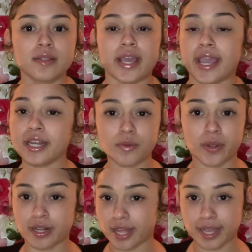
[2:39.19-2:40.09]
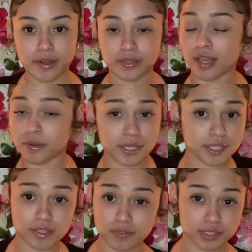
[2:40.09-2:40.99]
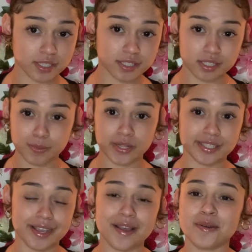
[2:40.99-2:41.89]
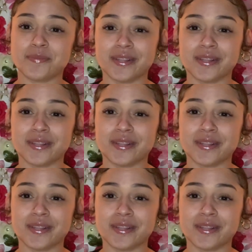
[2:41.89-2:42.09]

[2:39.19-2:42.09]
anywhere, like out here, even in such a small town,